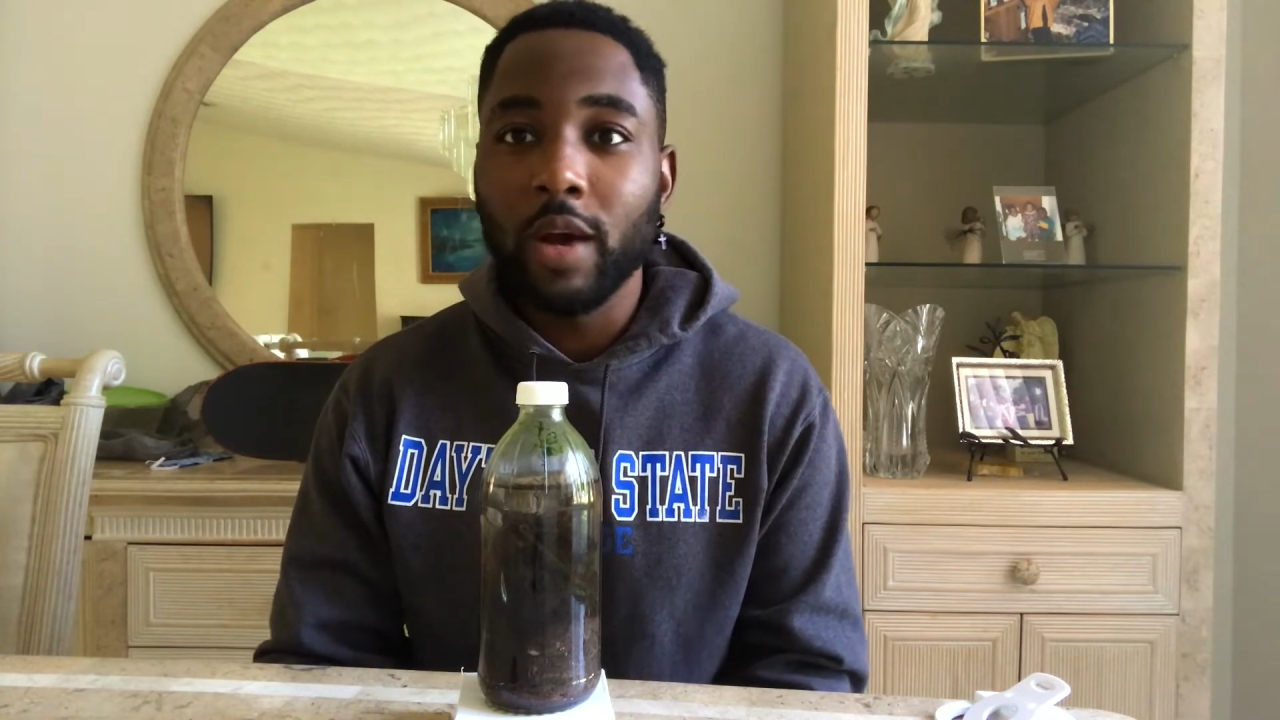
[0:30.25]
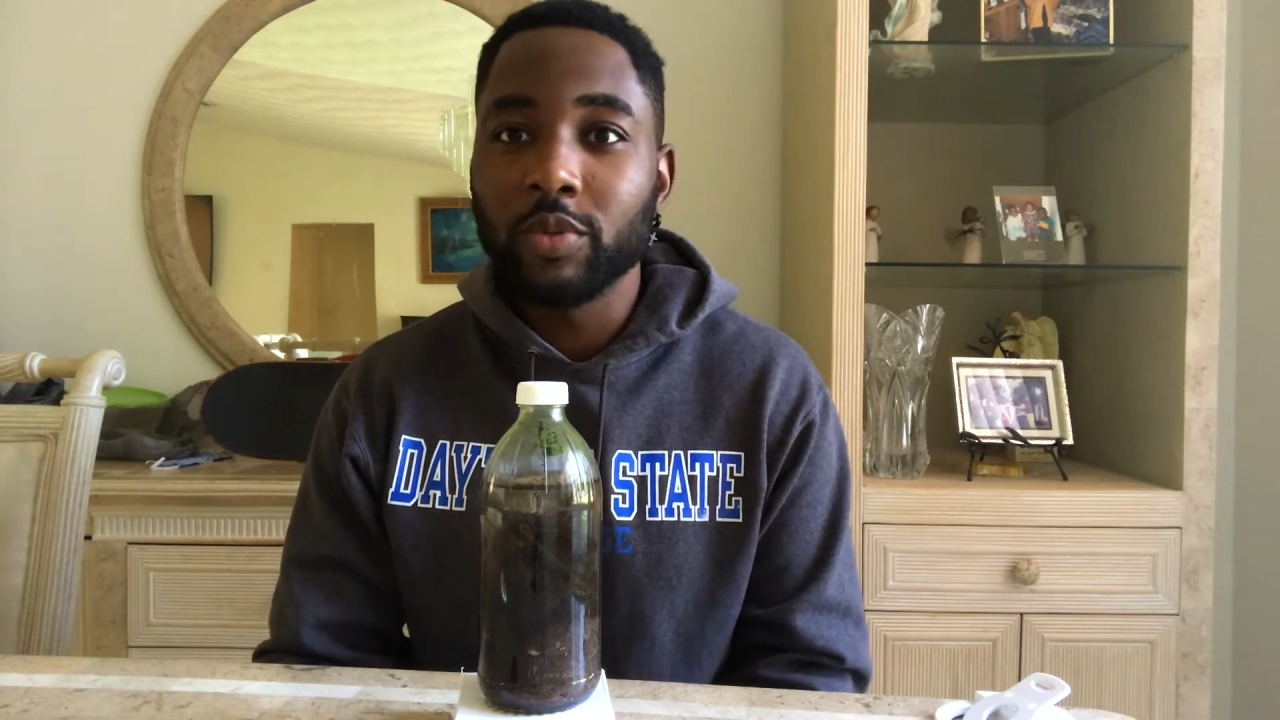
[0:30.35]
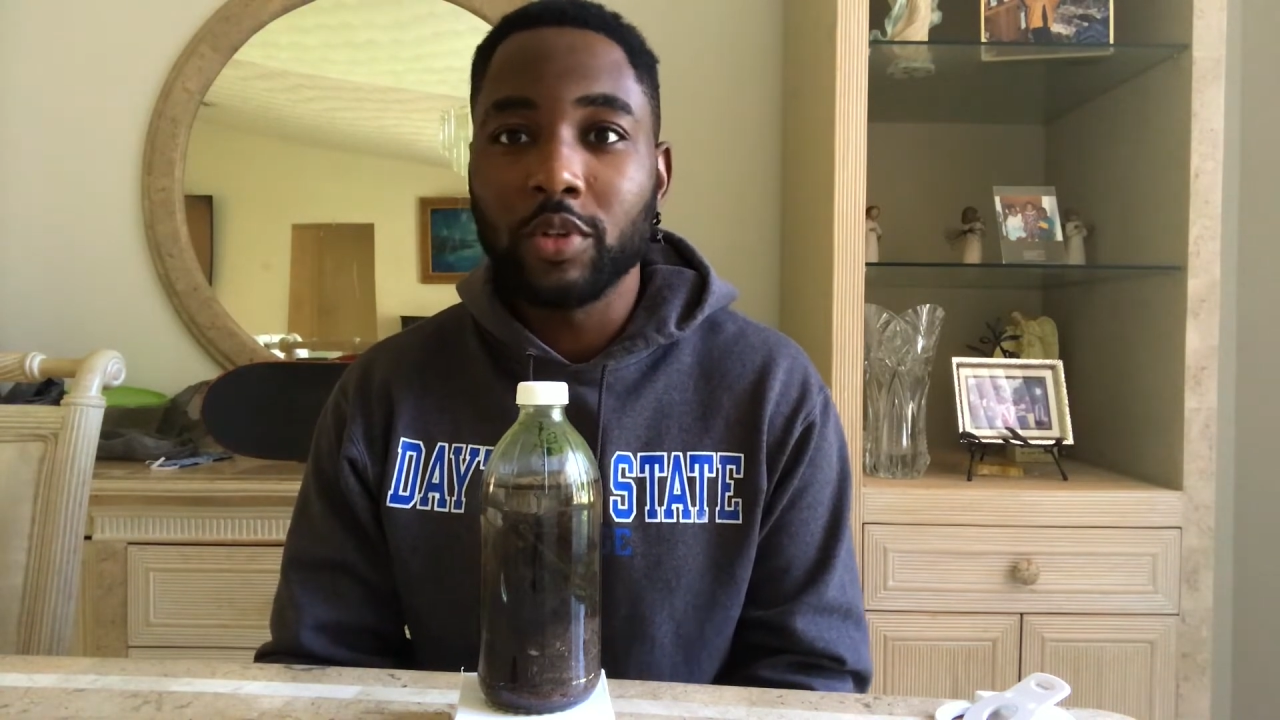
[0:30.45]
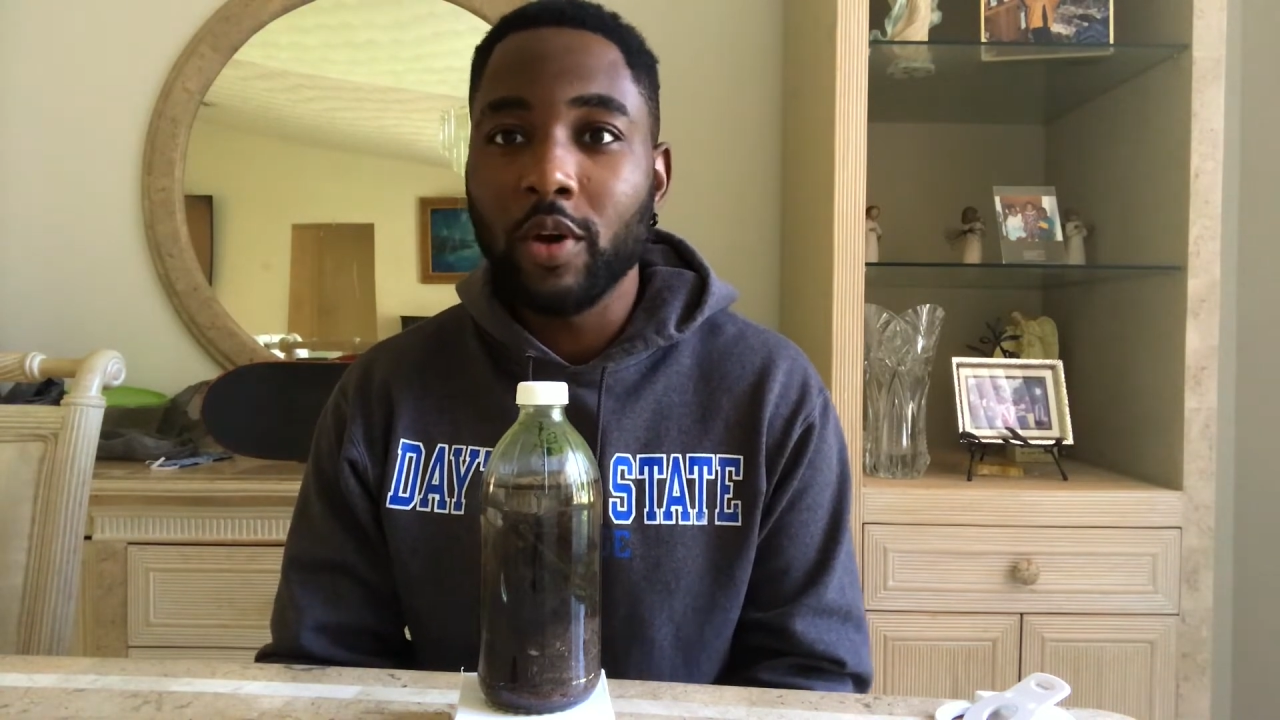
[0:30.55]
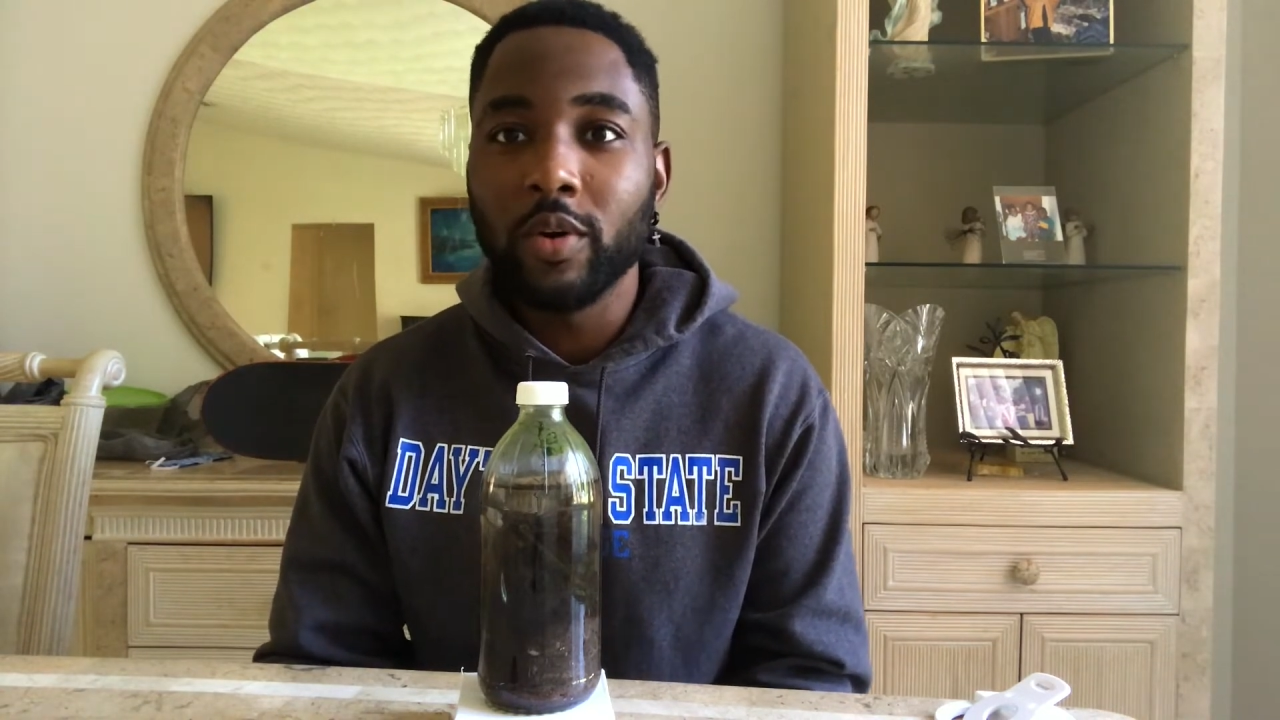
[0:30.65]

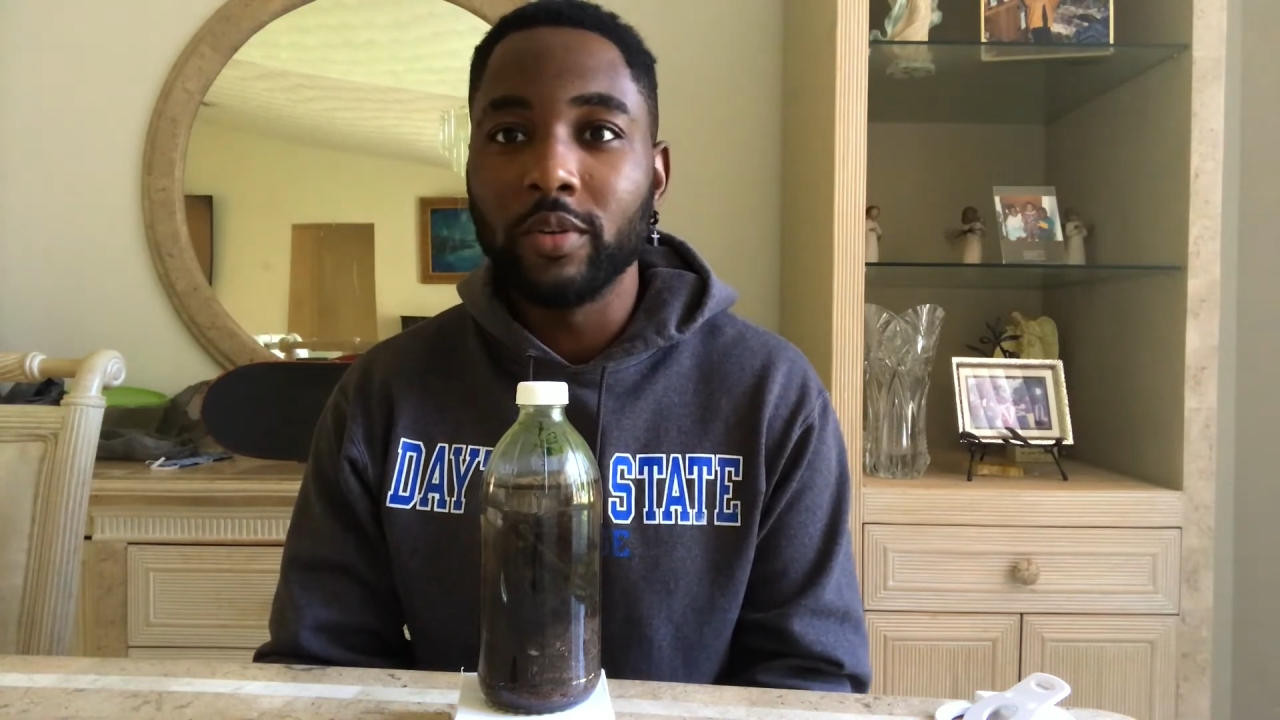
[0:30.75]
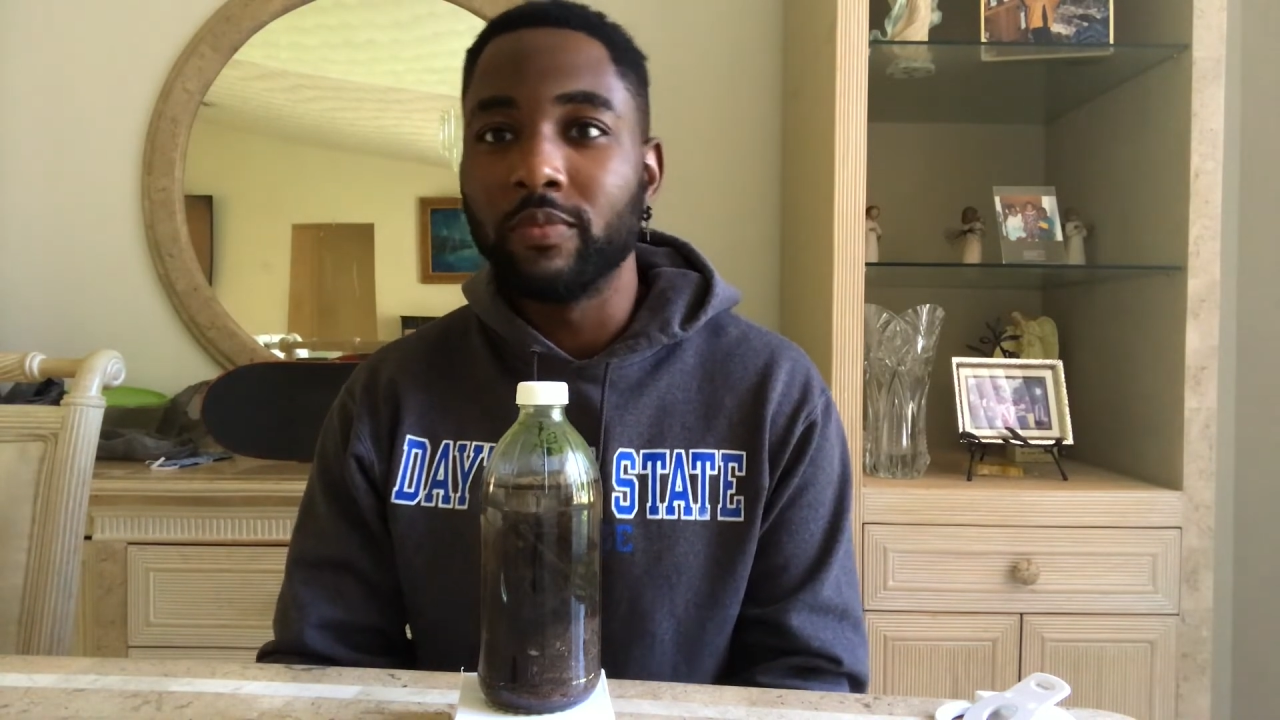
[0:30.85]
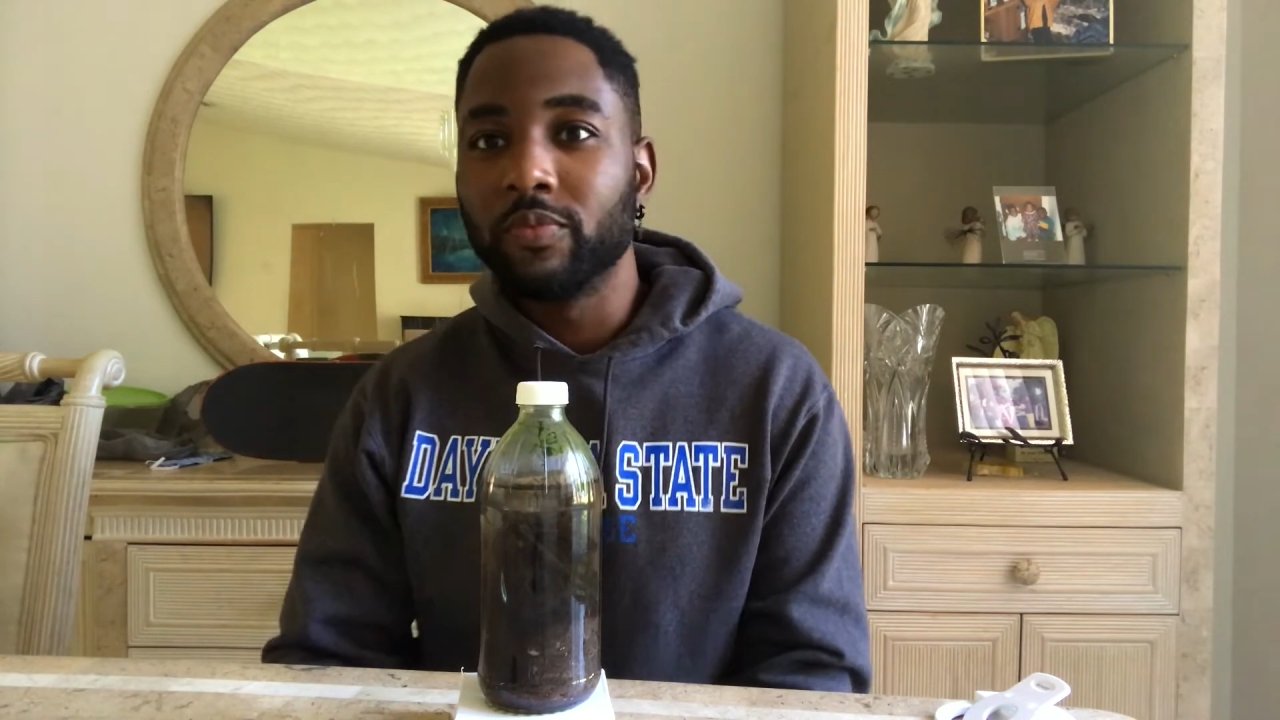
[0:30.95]
it's going.